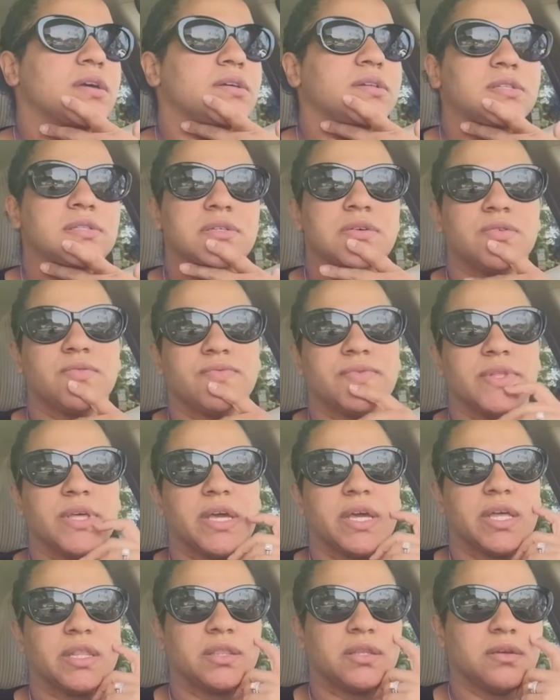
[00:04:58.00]
and hopefully
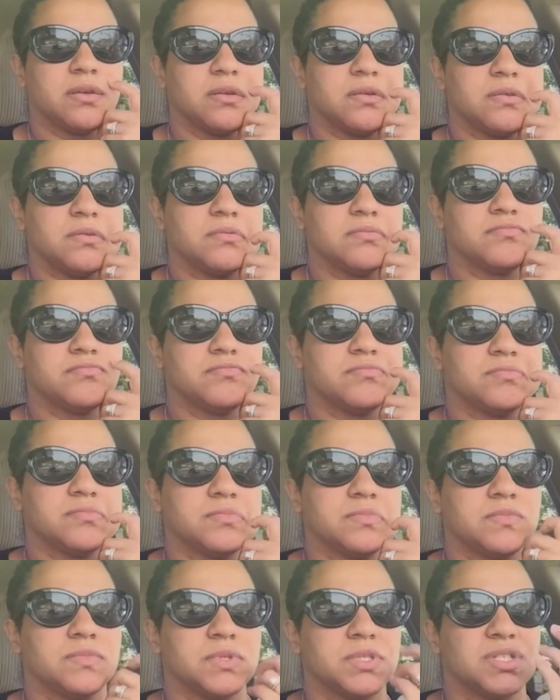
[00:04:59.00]
I get there.
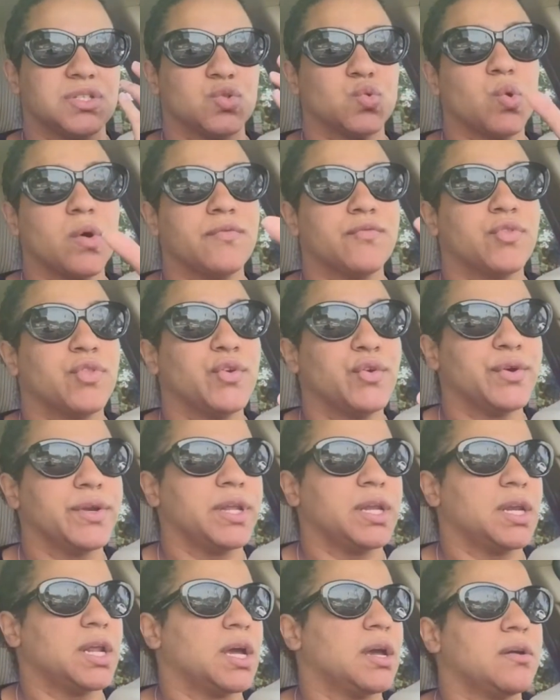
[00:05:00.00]
It's twelve
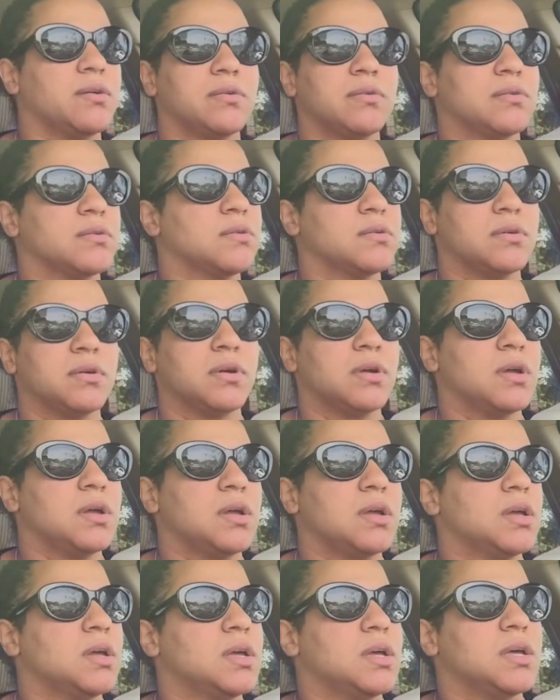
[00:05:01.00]
thirty now,
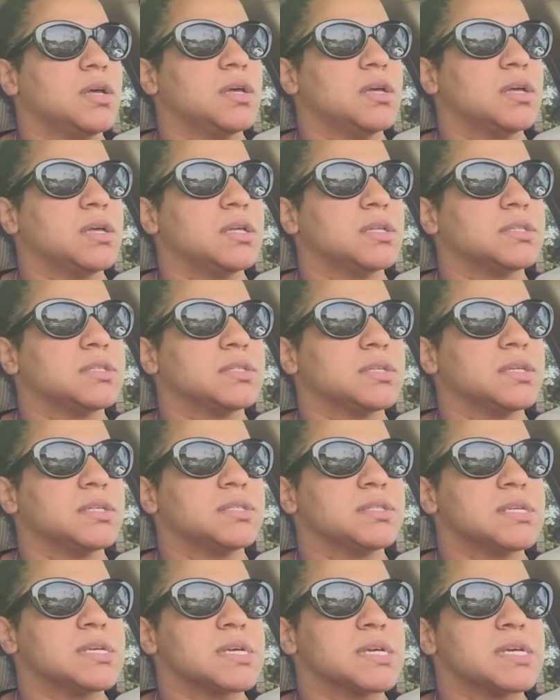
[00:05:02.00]
looked,
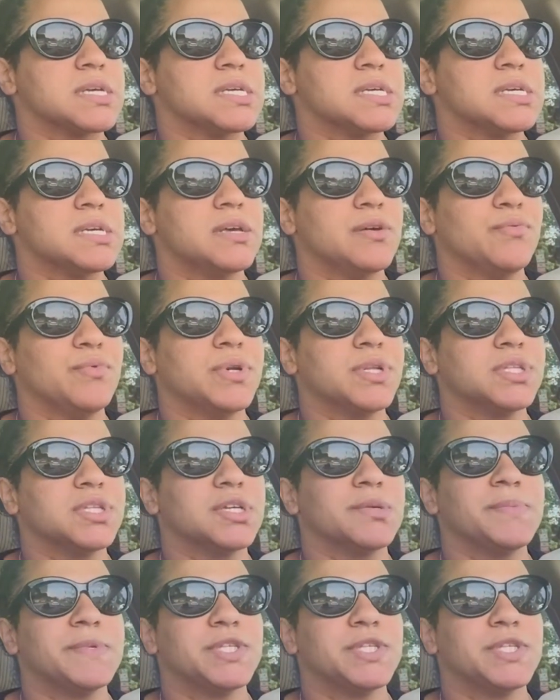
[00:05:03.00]
it's like, it would have took